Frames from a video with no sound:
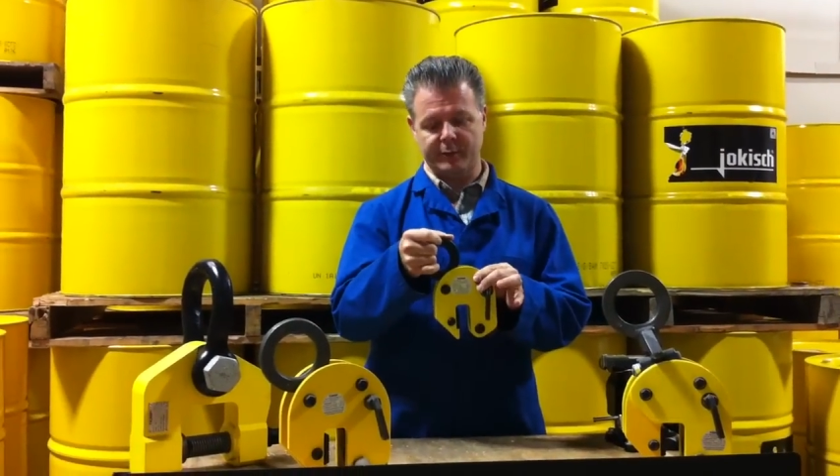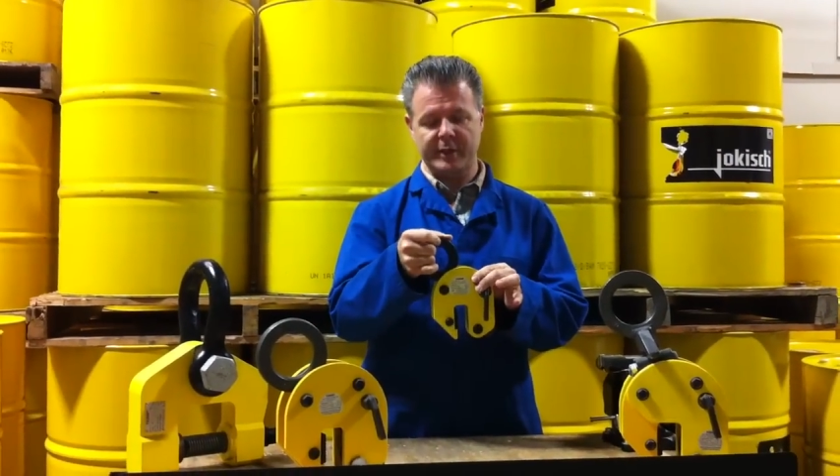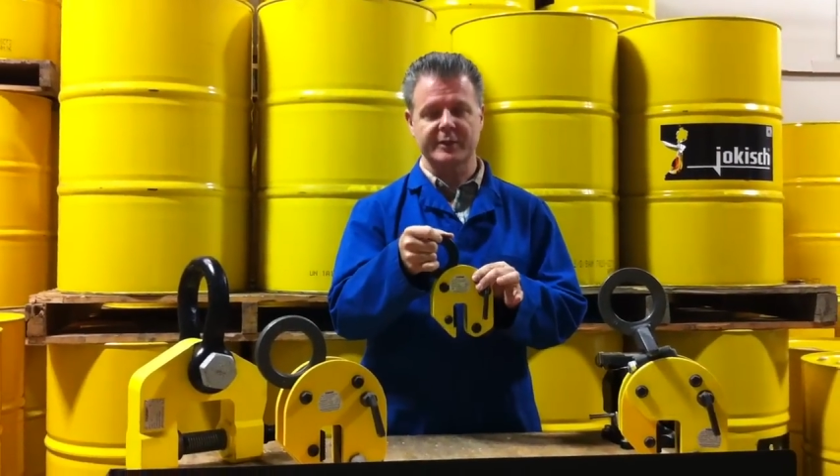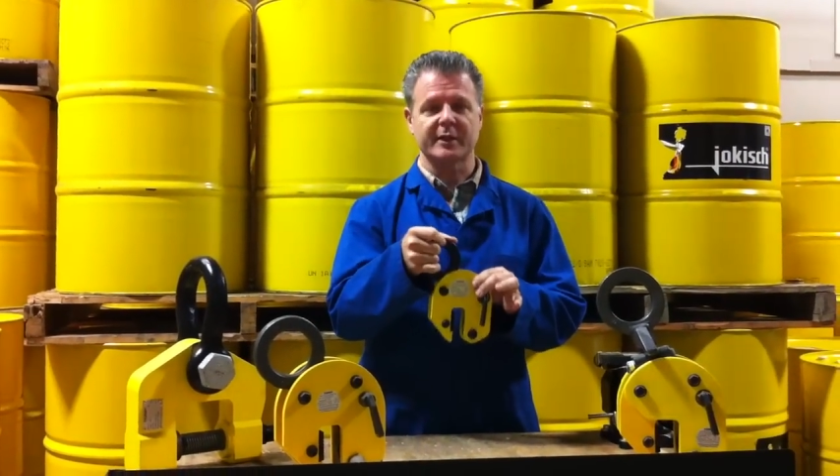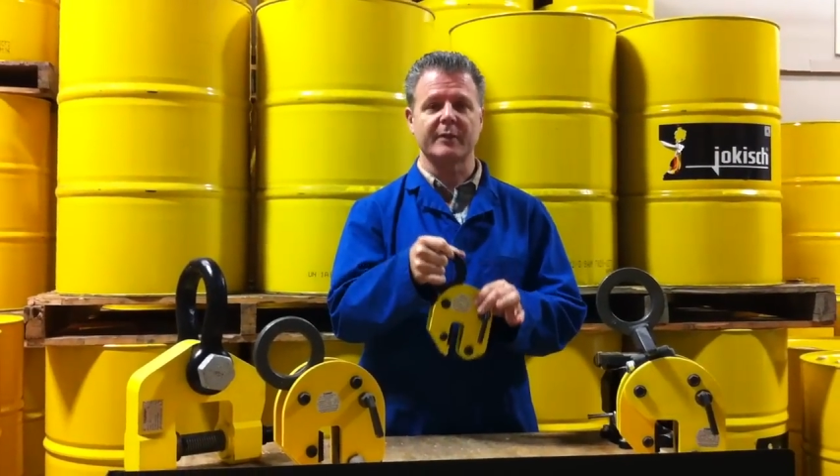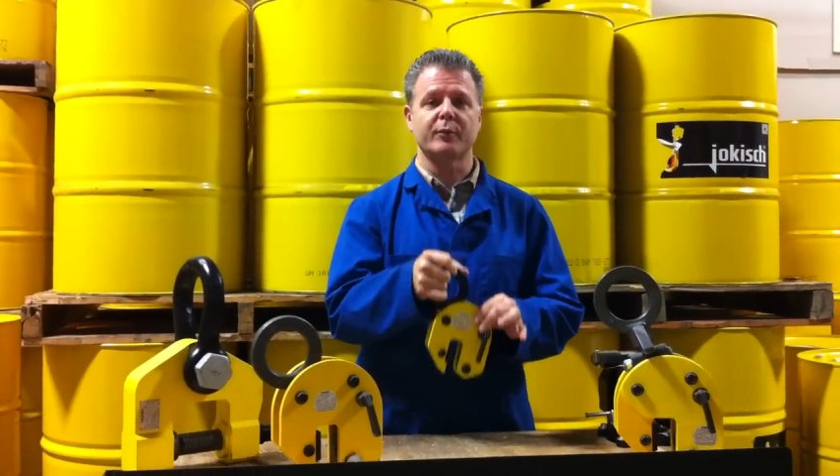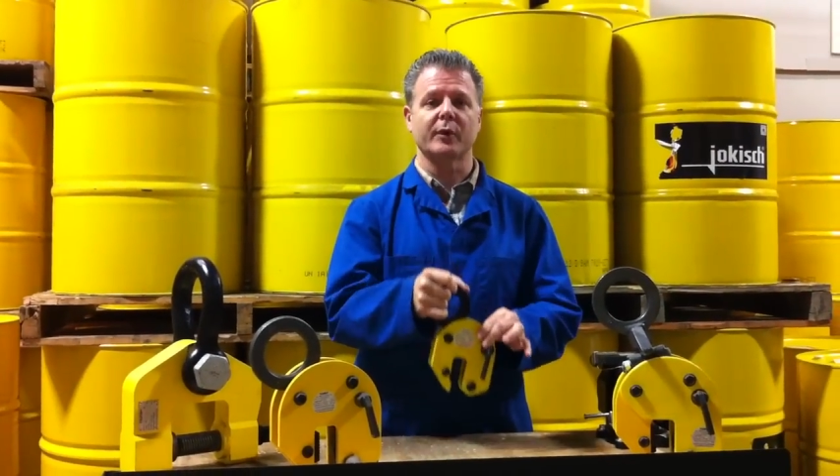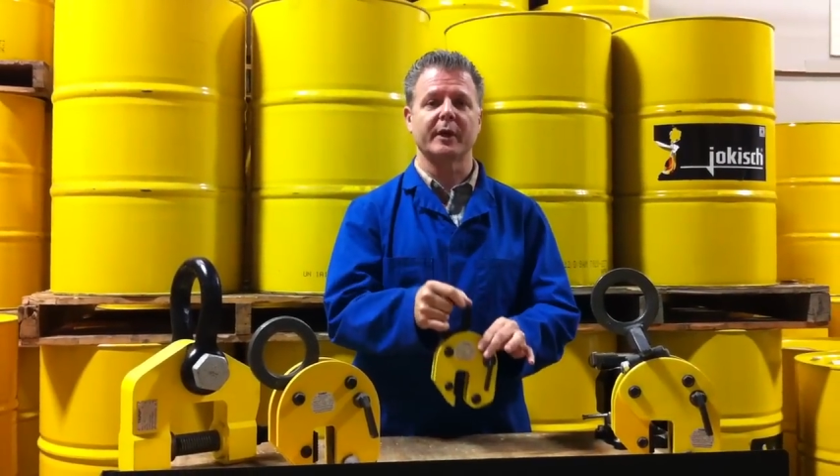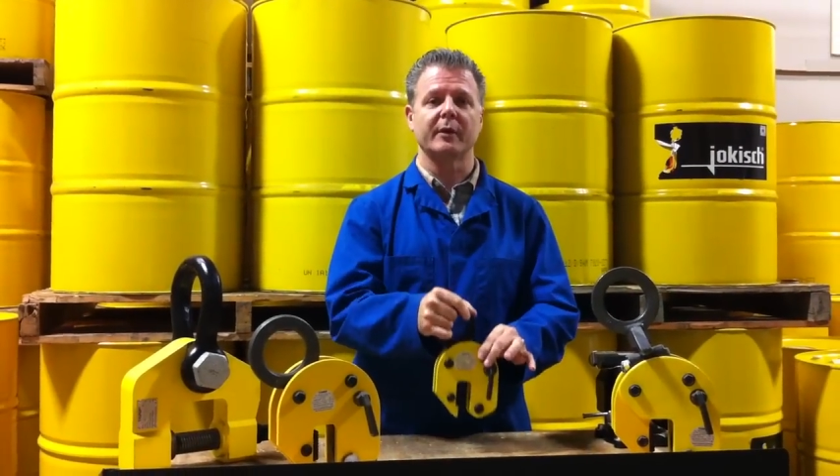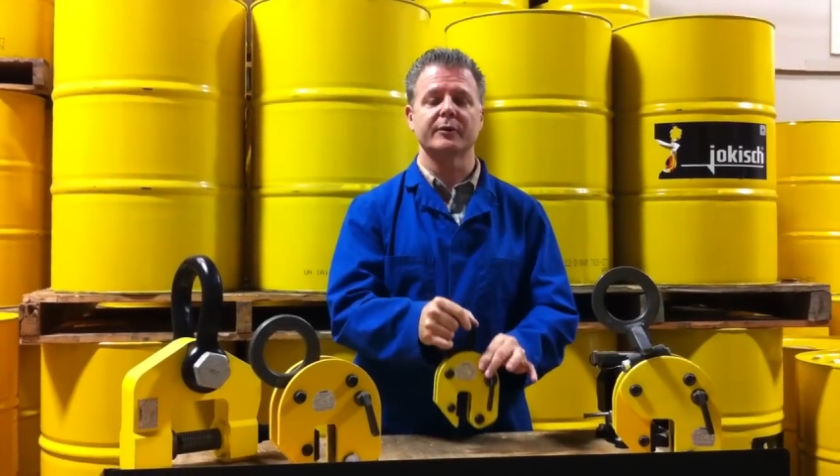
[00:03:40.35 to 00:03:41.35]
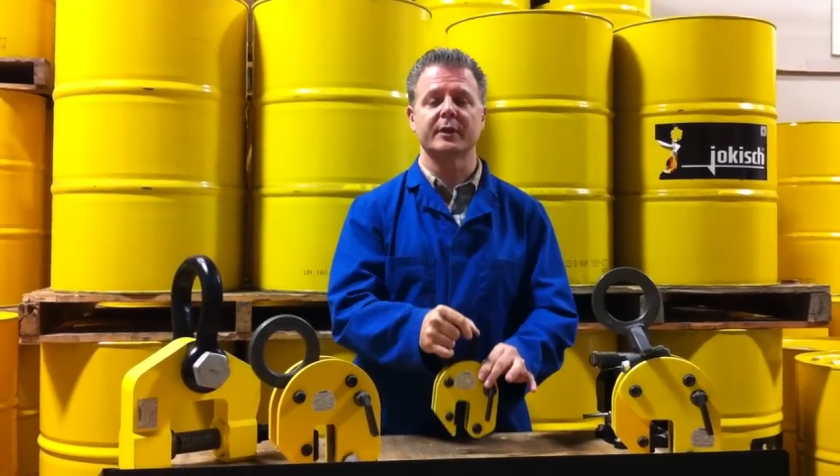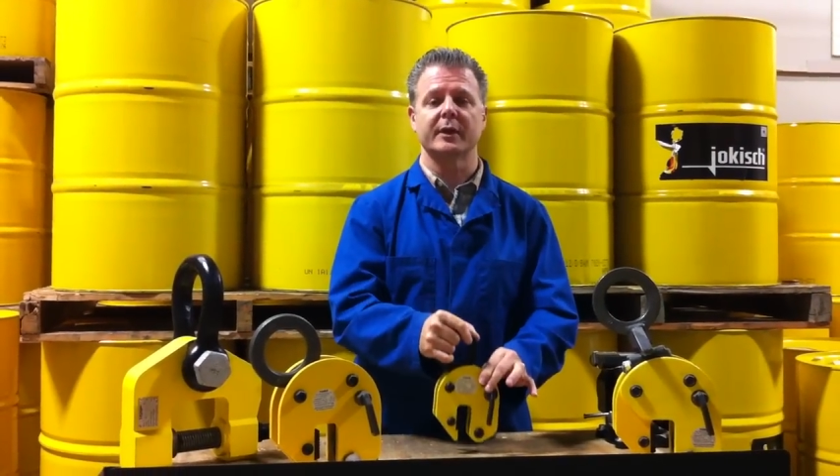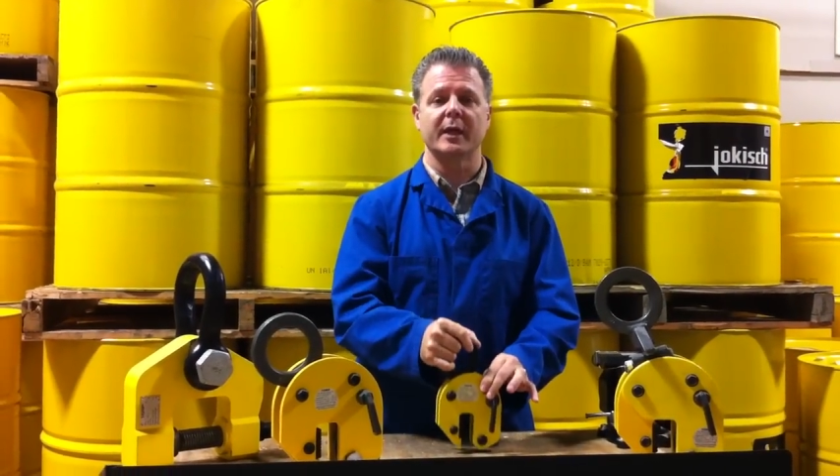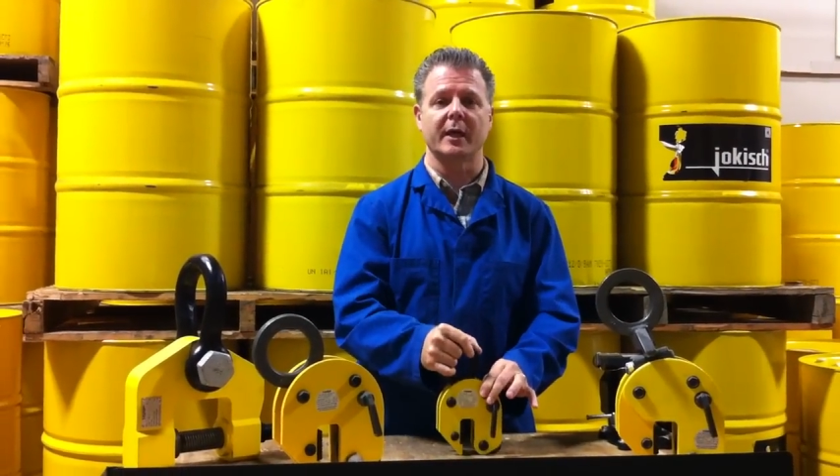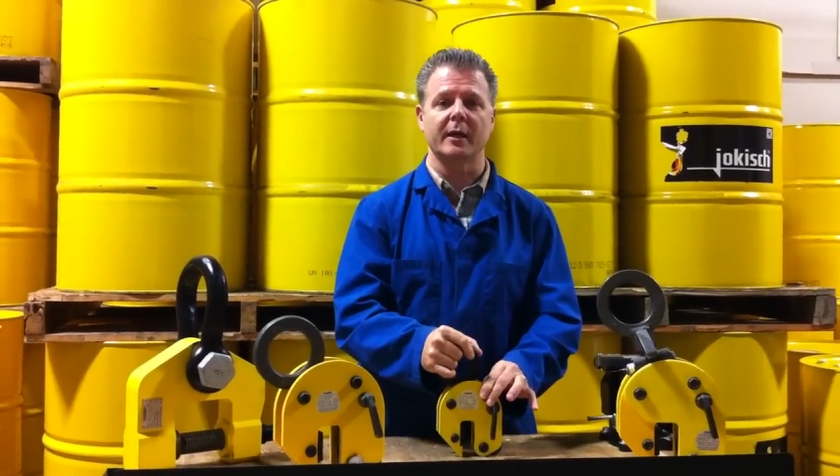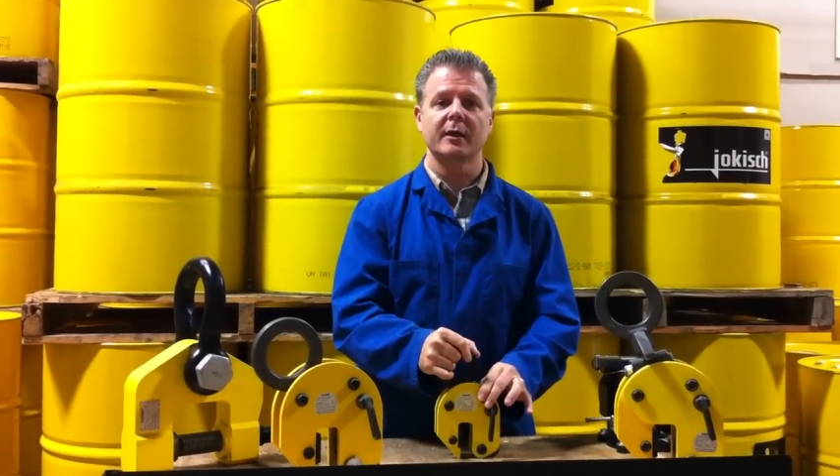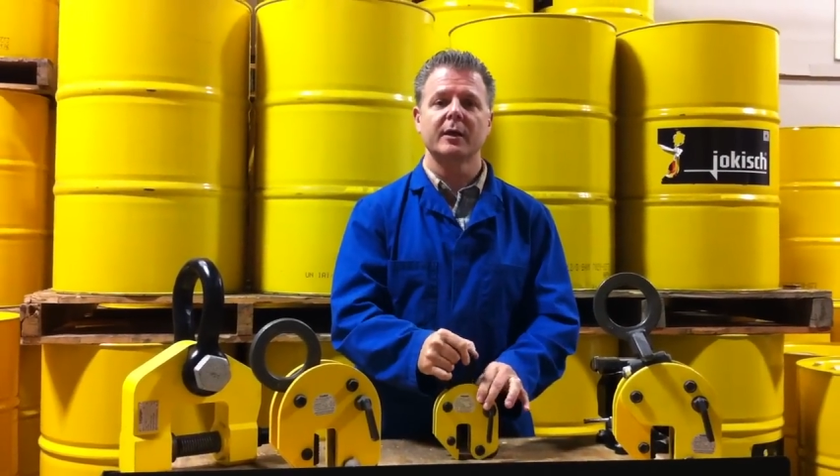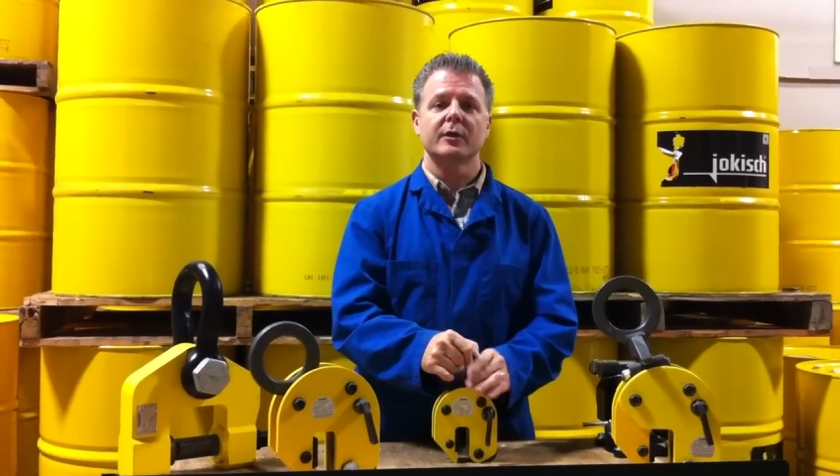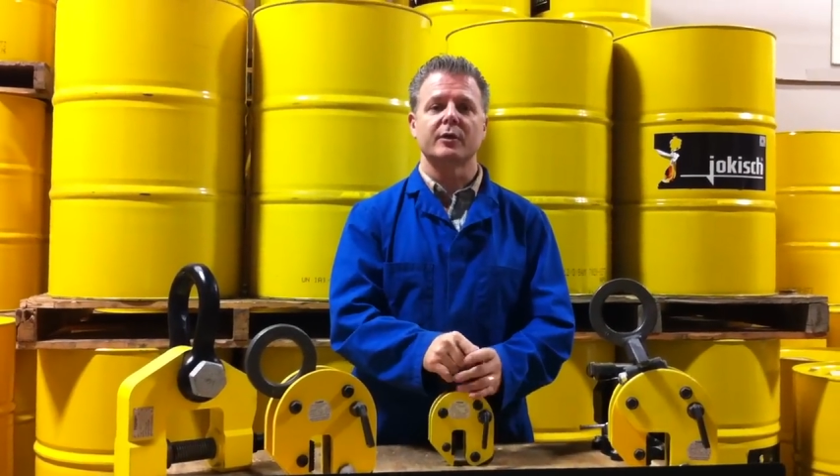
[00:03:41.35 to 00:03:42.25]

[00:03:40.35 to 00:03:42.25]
reasons I point out today,